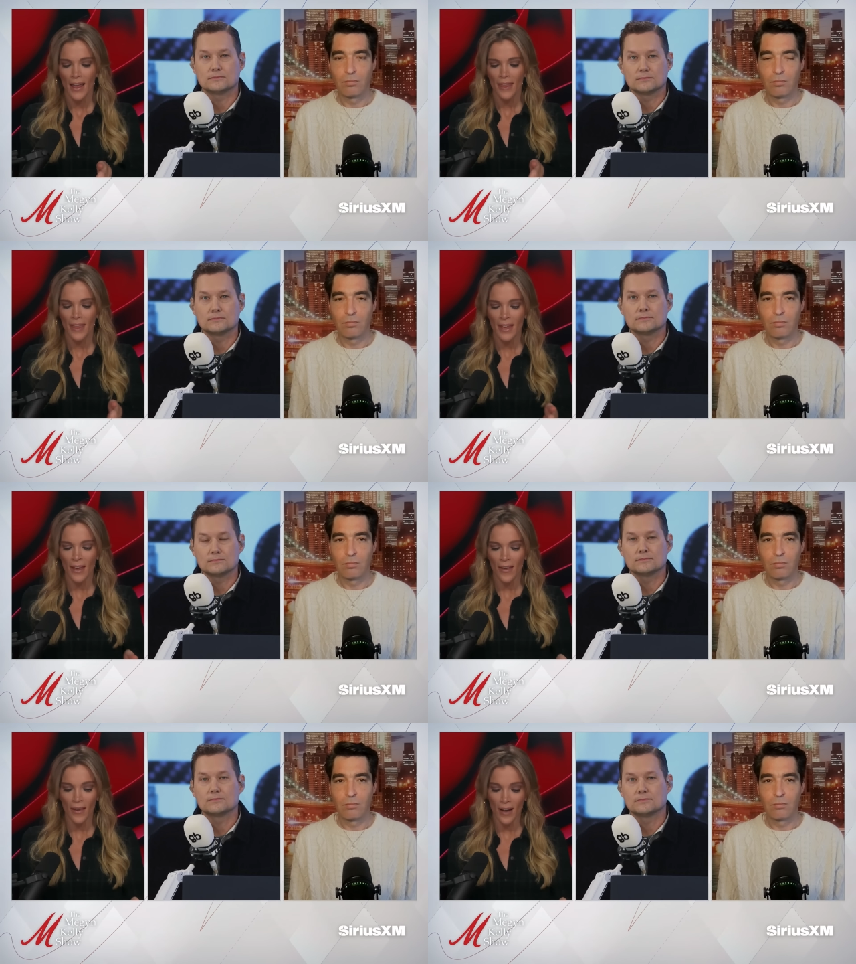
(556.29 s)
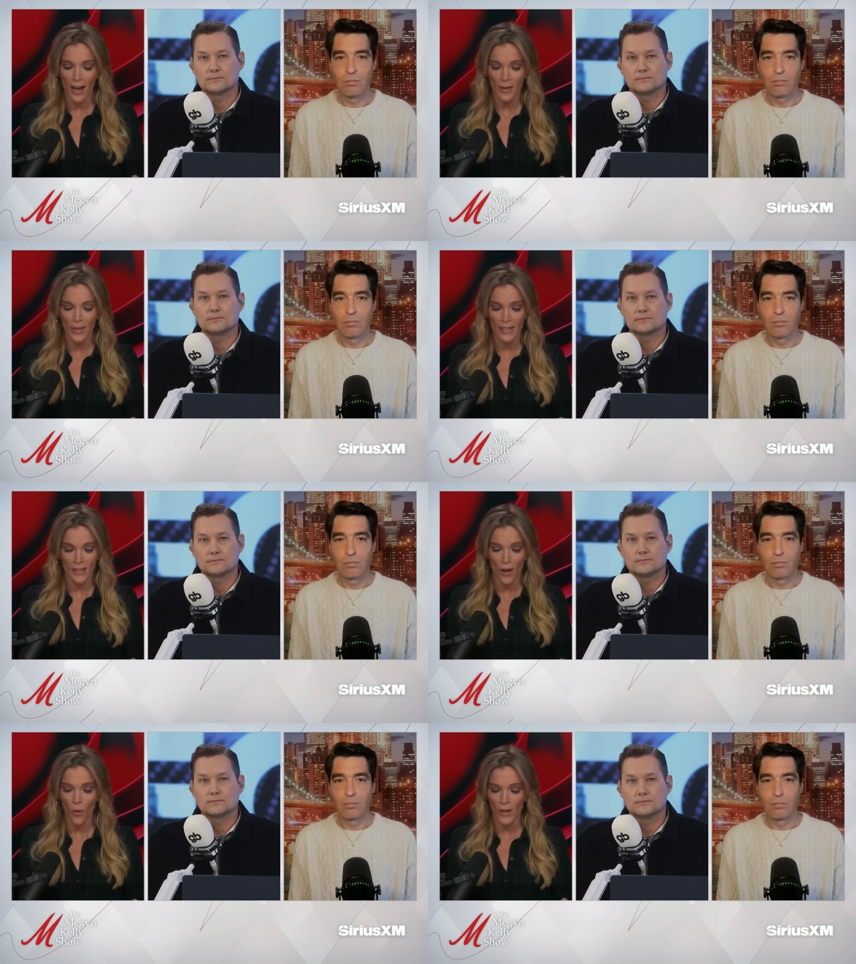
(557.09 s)
Speaker 1: The economy is
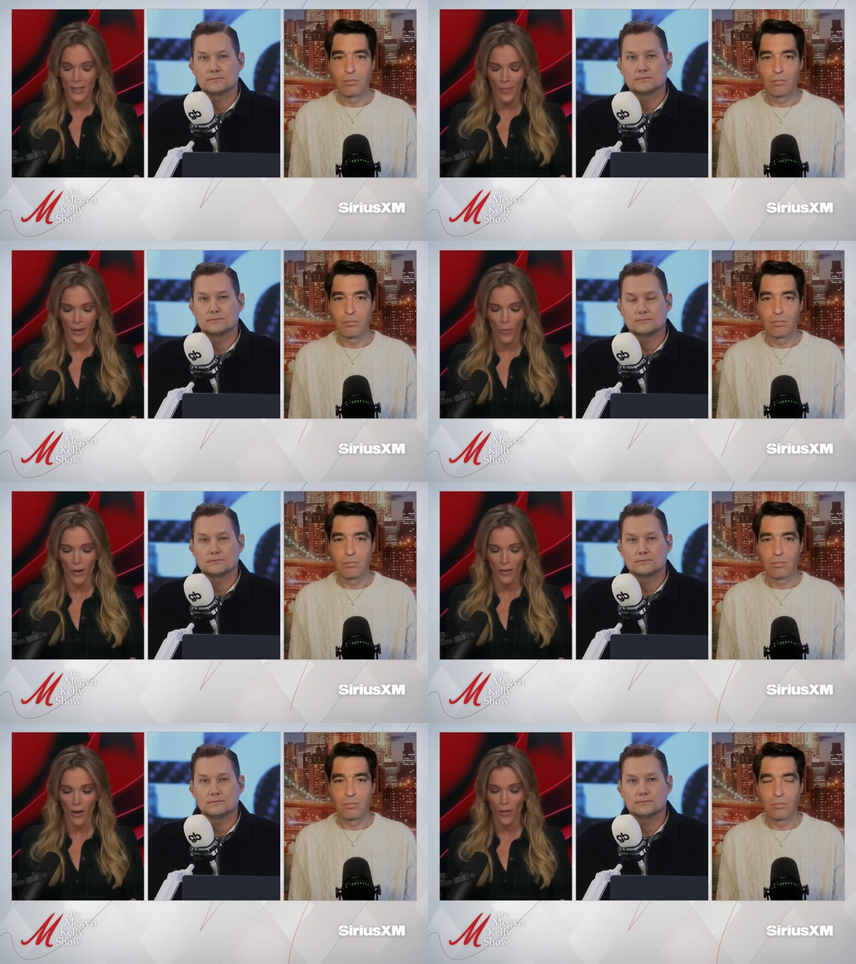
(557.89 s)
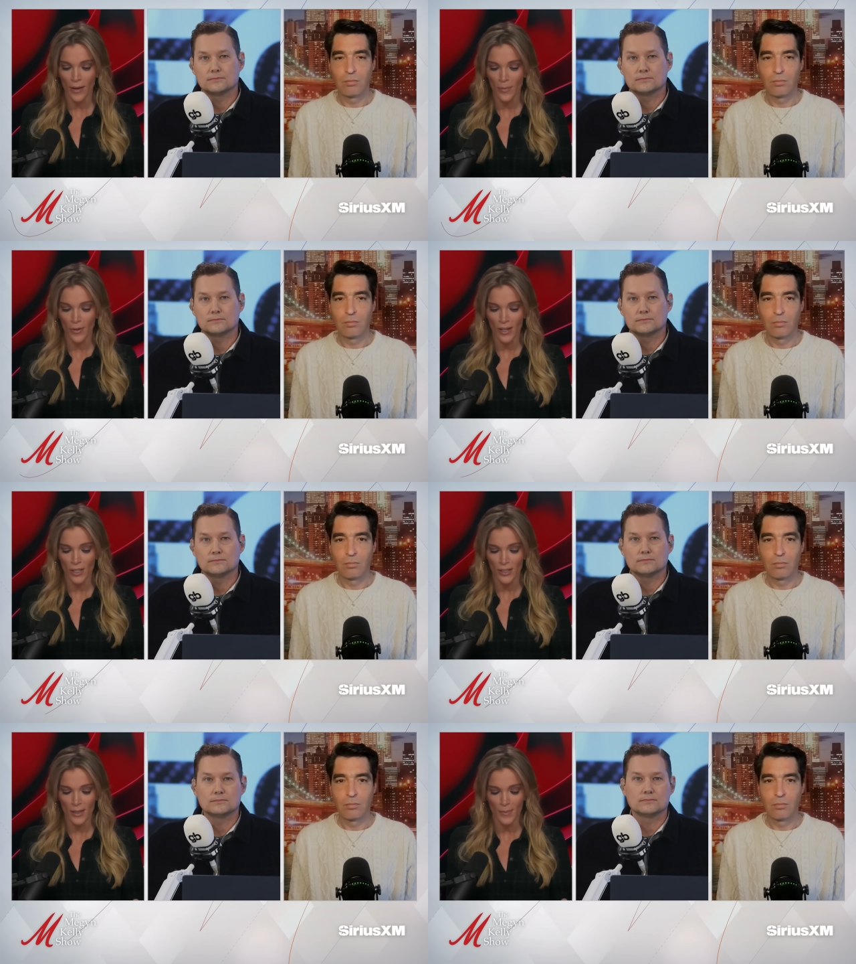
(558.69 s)
always a big one, although
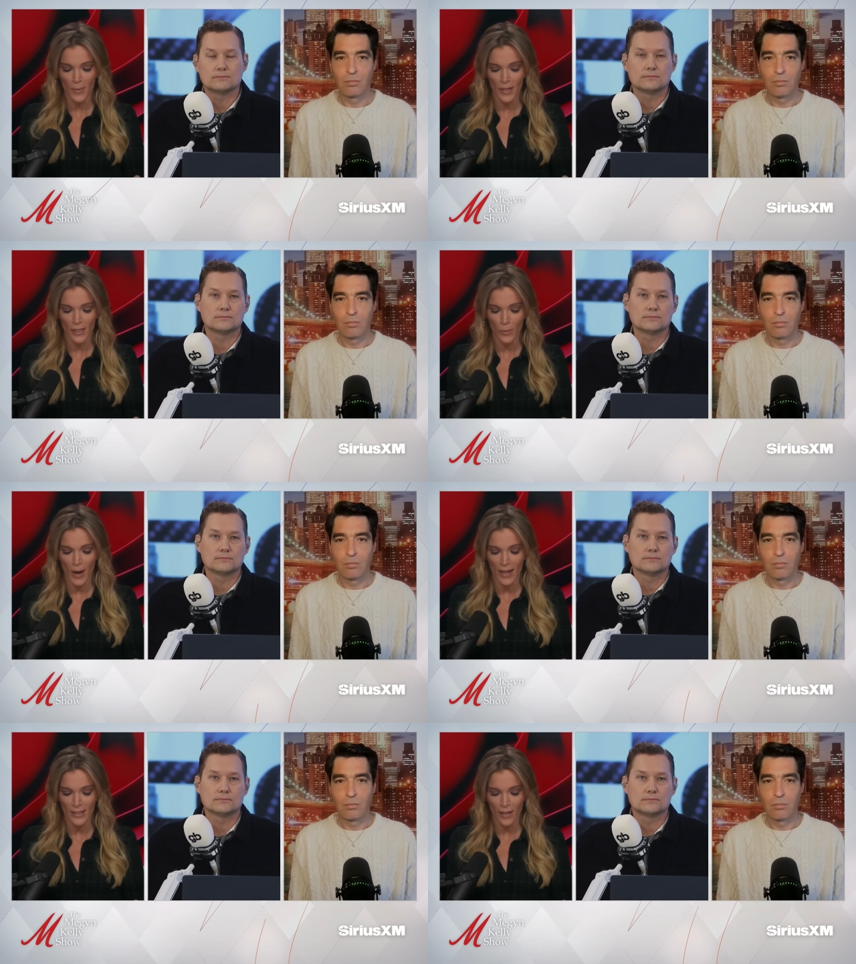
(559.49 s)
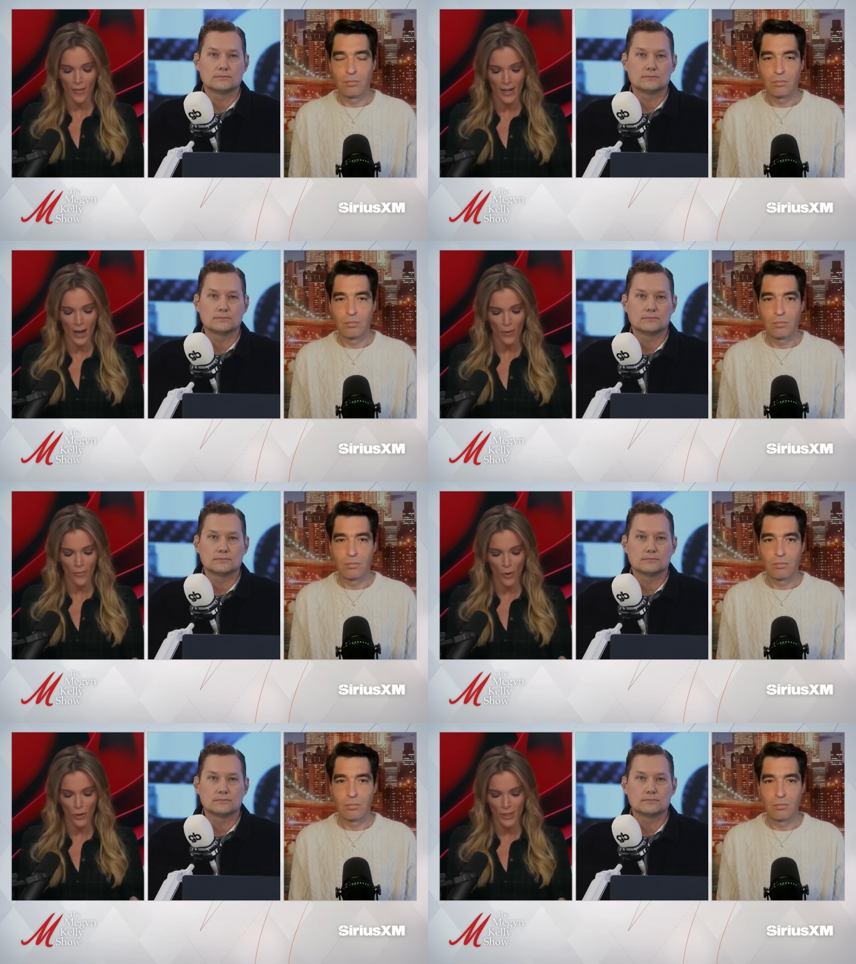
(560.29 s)
immigration seems to be surpassing it right now with
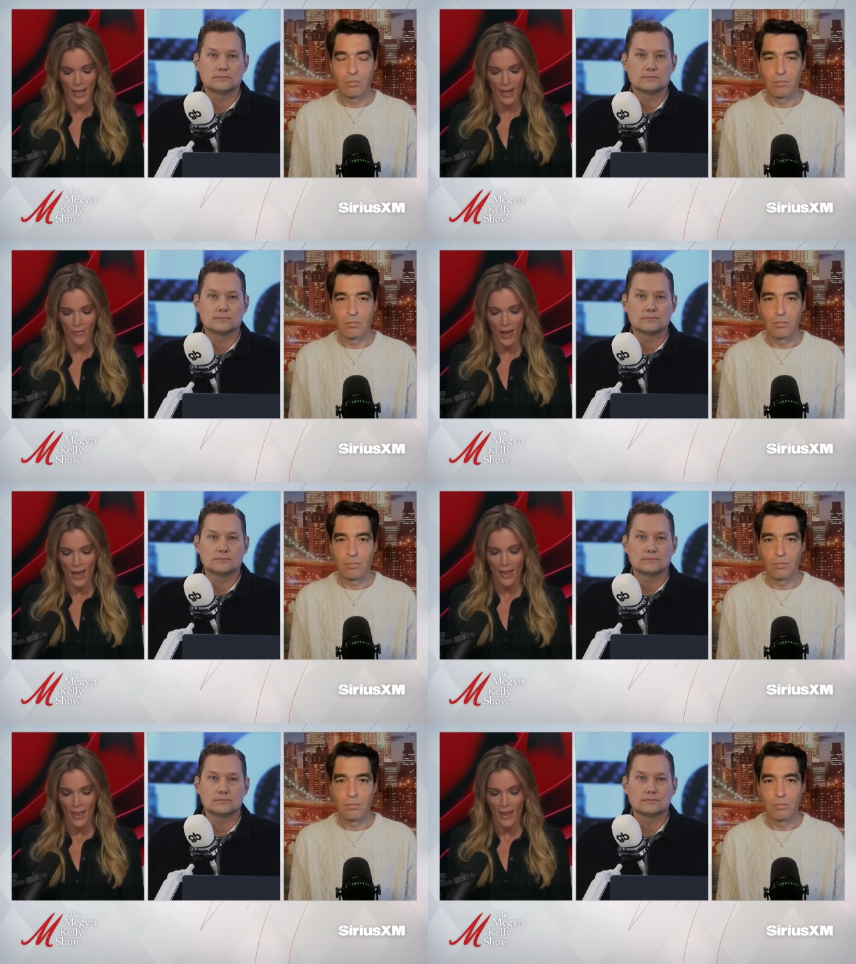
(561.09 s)
voters, Dave.